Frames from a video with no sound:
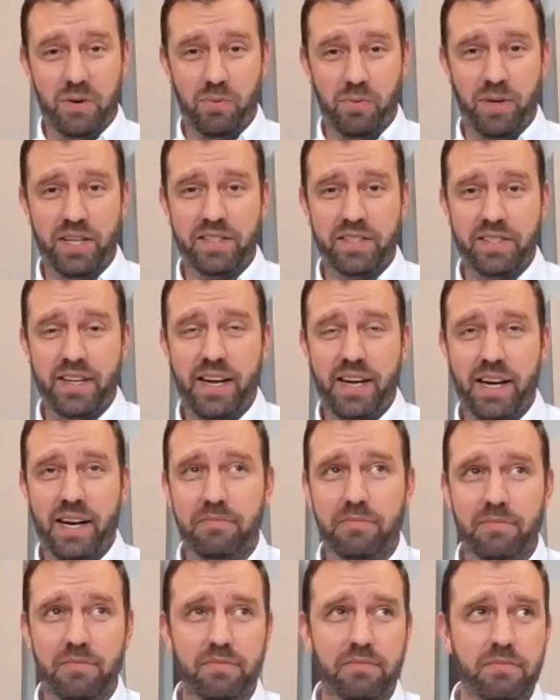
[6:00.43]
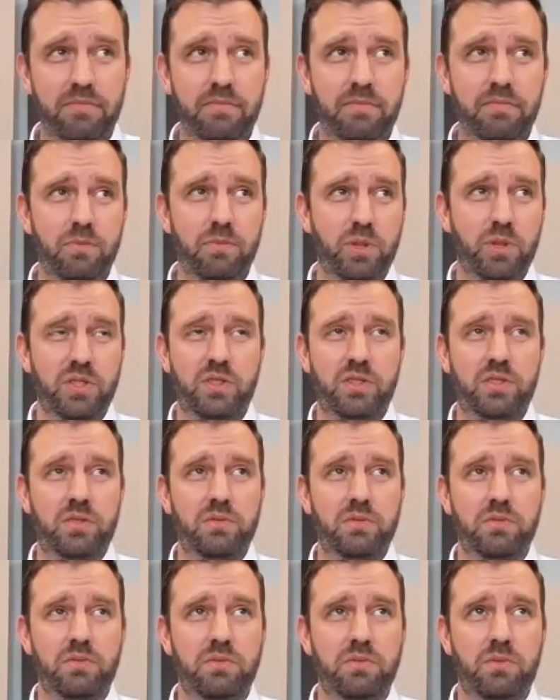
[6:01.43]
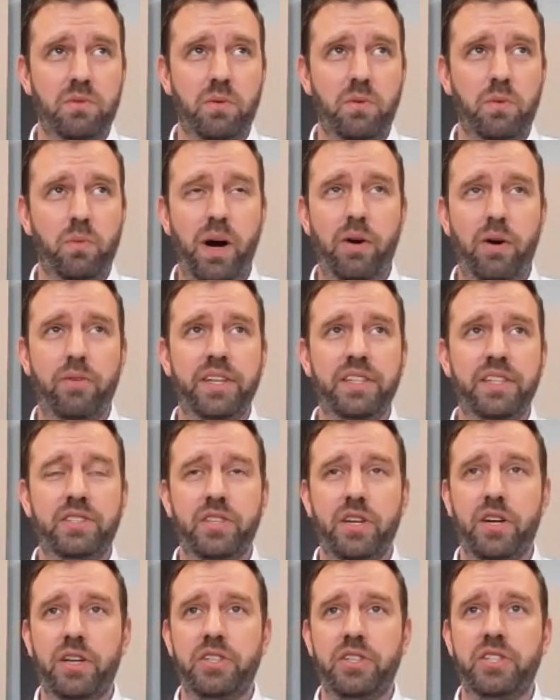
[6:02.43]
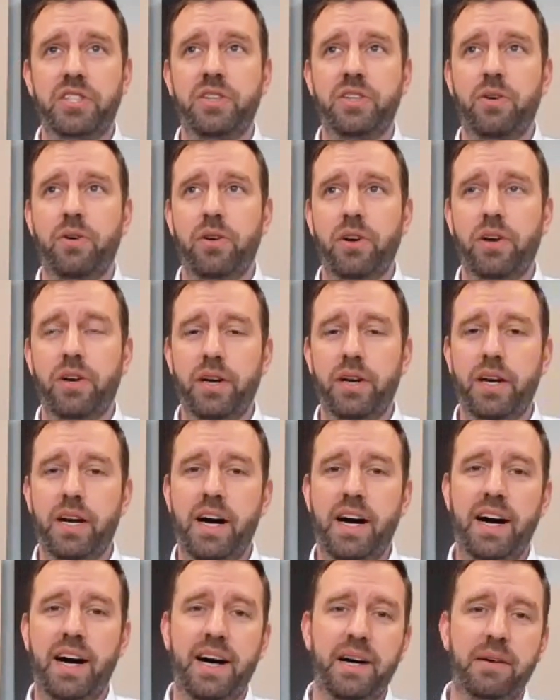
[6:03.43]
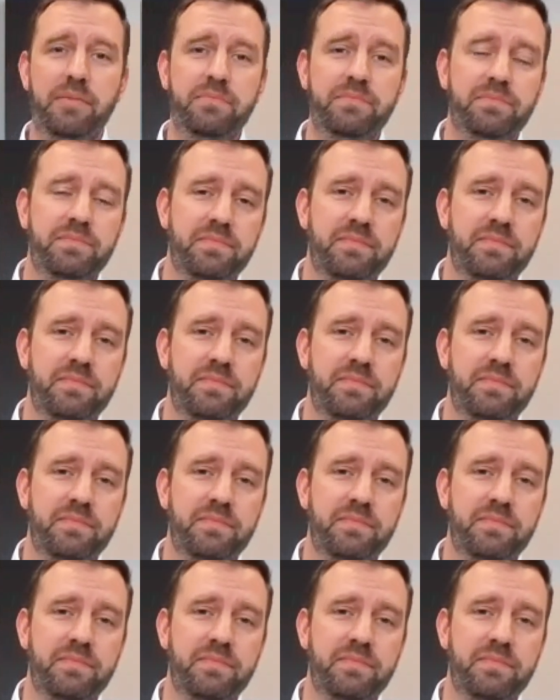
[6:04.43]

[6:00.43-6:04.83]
was was well researched or I